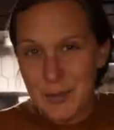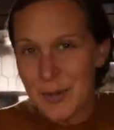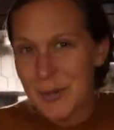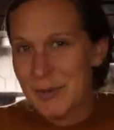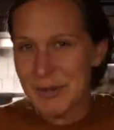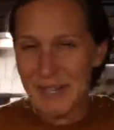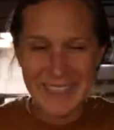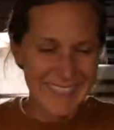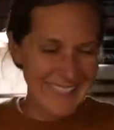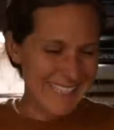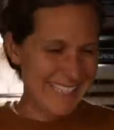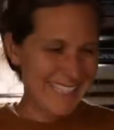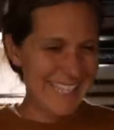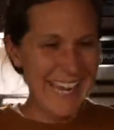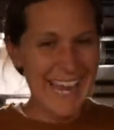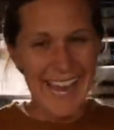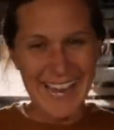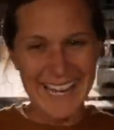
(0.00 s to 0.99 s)
know what this
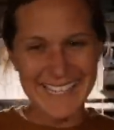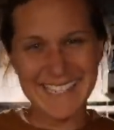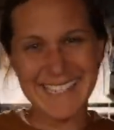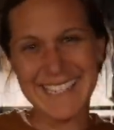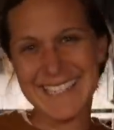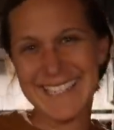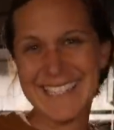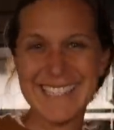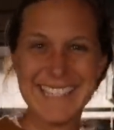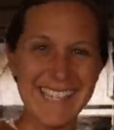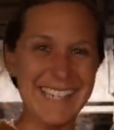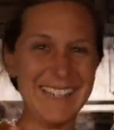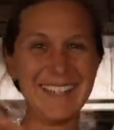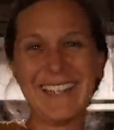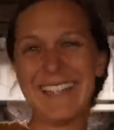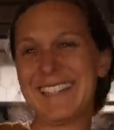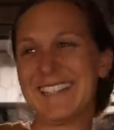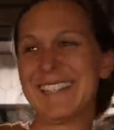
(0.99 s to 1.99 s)
accent is. I
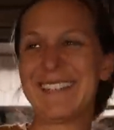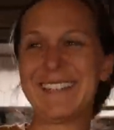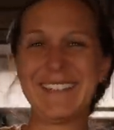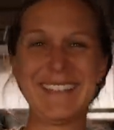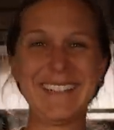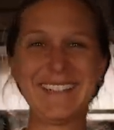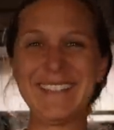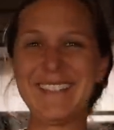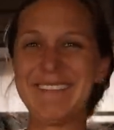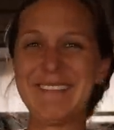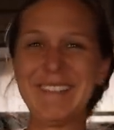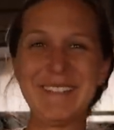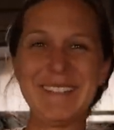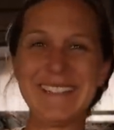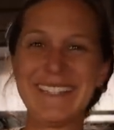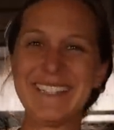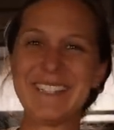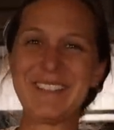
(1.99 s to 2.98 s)
don't, like literally don't even know
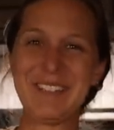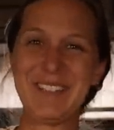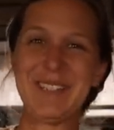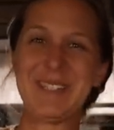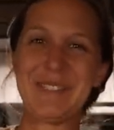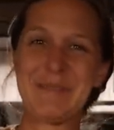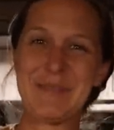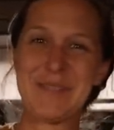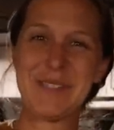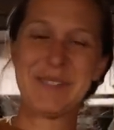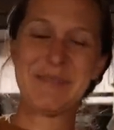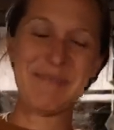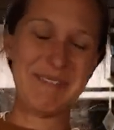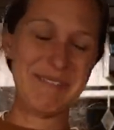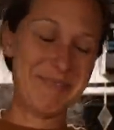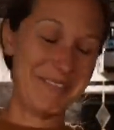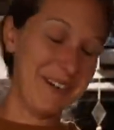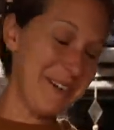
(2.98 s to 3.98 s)
what country that's supposed to
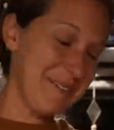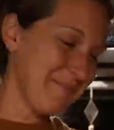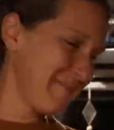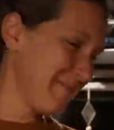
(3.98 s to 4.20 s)
be from.